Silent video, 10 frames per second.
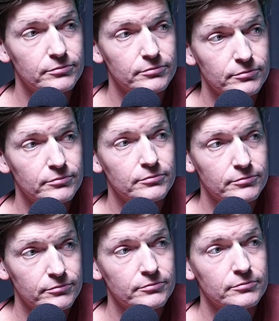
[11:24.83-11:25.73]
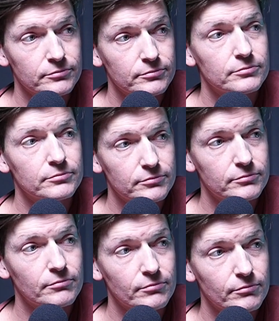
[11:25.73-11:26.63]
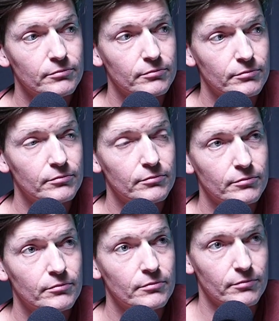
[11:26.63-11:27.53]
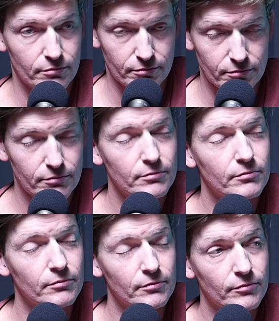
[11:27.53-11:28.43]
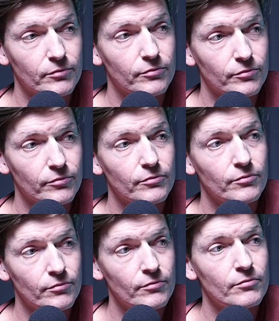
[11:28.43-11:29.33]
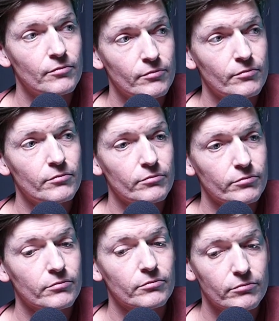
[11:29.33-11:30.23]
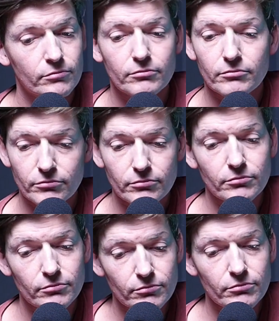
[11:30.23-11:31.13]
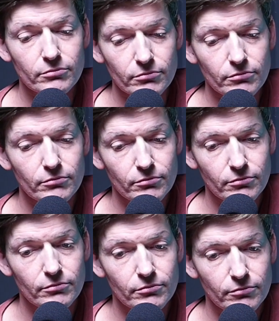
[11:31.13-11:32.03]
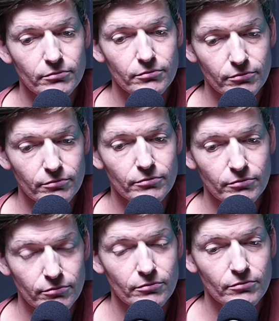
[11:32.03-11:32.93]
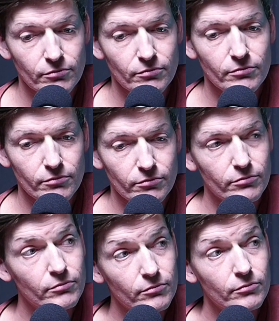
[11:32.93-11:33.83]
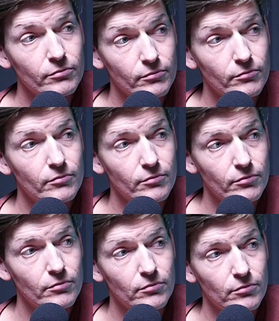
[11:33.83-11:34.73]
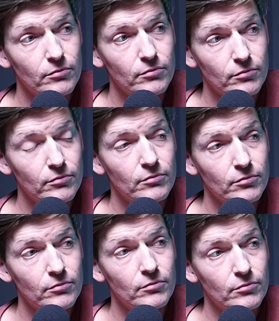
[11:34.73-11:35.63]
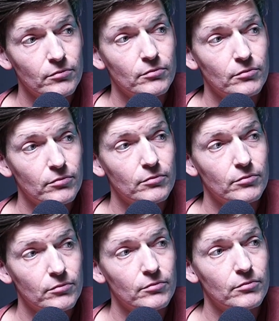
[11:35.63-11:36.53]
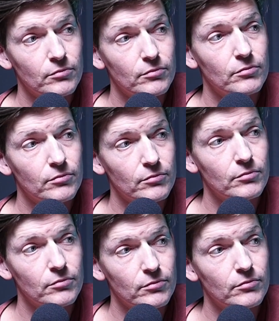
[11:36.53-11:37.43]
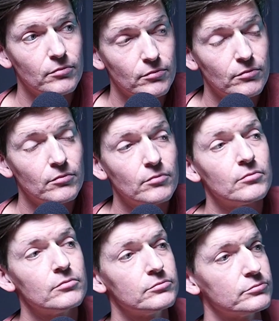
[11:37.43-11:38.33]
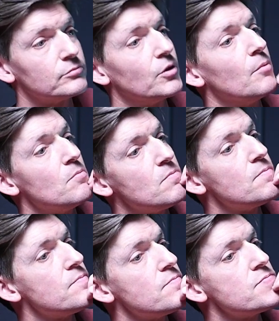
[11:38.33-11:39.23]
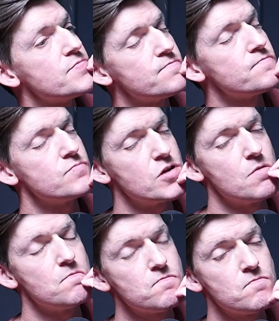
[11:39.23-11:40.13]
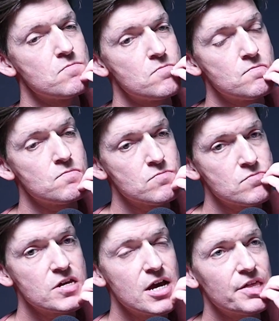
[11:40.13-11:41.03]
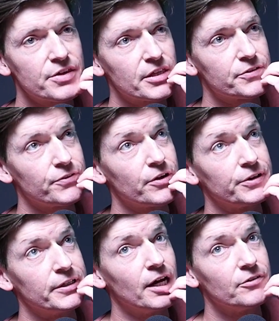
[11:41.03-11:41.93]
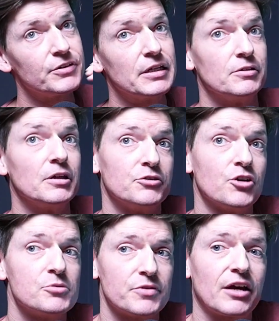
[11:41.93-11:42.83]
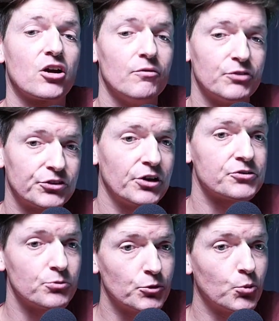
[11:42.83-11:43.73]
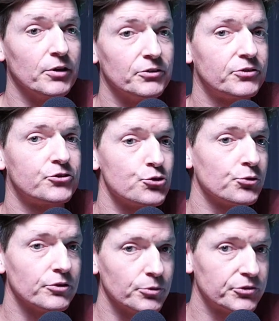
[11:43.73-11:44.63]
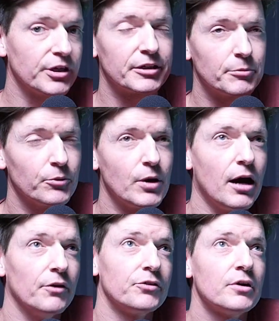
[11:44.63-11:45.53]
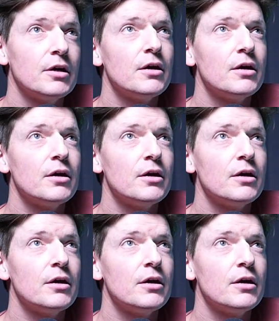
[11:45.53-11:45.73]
but it also wasn't your general experience. Mm-hmm, mm-hmm. How is how would you say that given that particular time nearly 20 years ago it was a culture that was recognizable was a caricature that was recognizable and now nearly 20 years on from that yeah i think that's fair enough in in terms of that conversation with one student that was taking me around